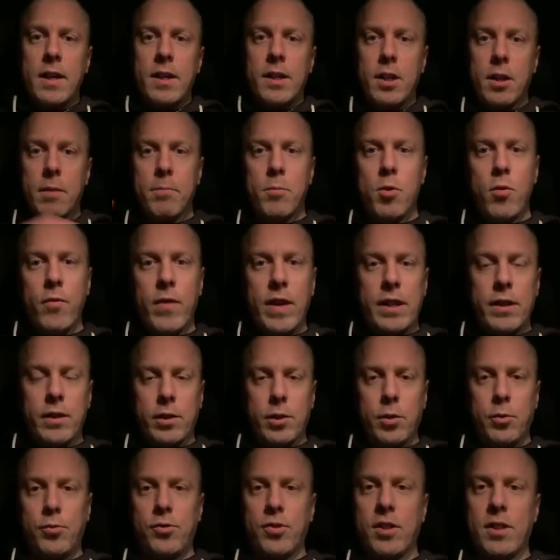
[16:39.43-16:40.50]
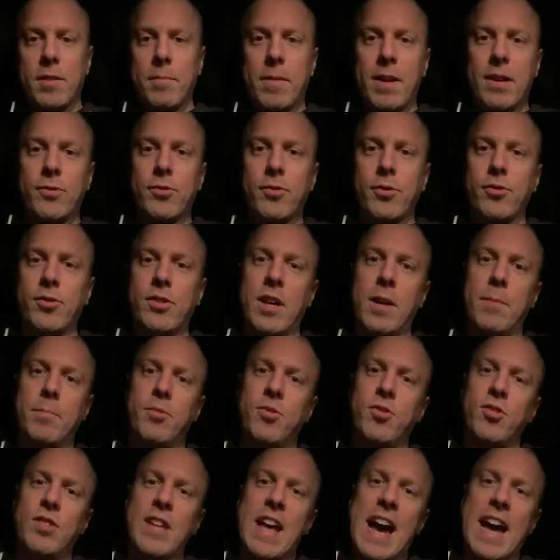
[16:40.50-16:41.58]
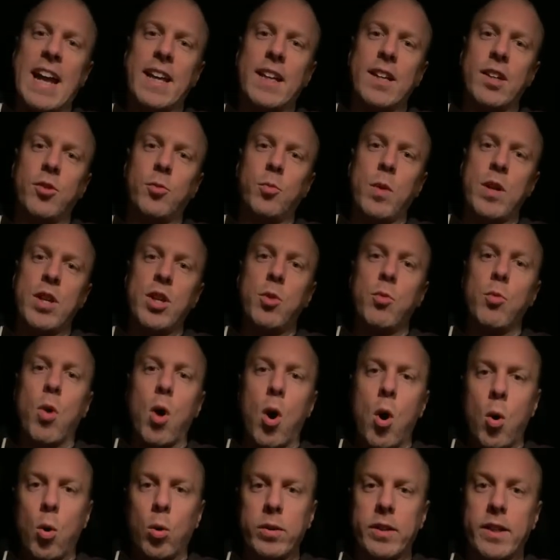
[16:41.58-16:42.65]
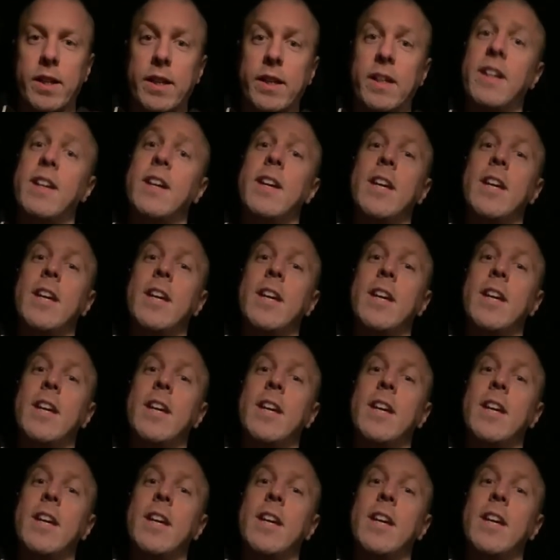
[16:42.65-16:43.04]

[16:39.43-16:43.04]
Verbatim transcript: You're moving to loosen the muscles up. Static is when you hold it.